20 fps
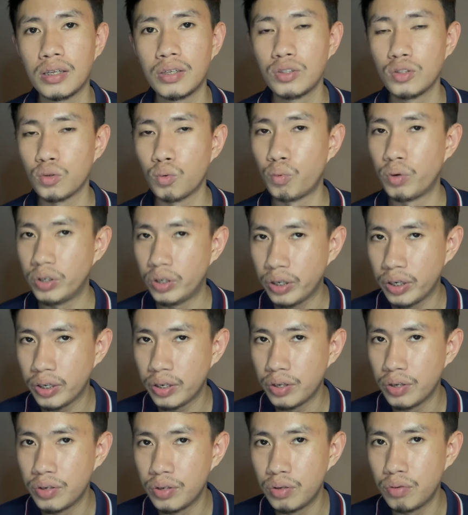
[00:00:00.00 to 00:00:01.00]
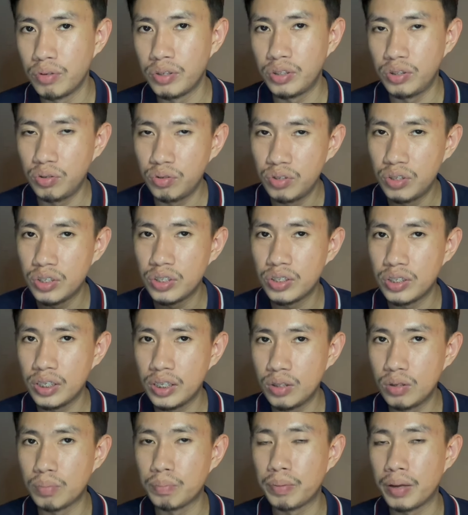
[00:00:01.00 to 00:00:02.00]
So what you're gonna do is you just
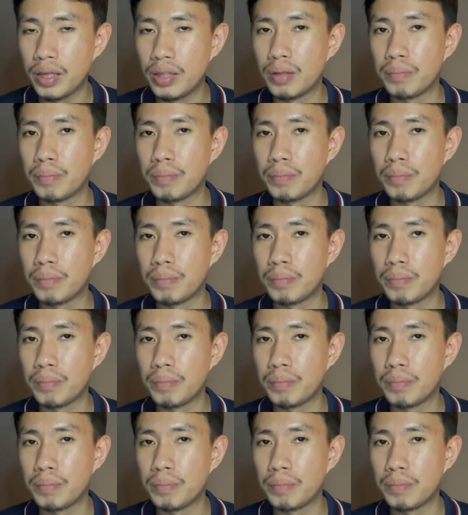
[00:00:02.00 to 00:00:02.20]
need to pay the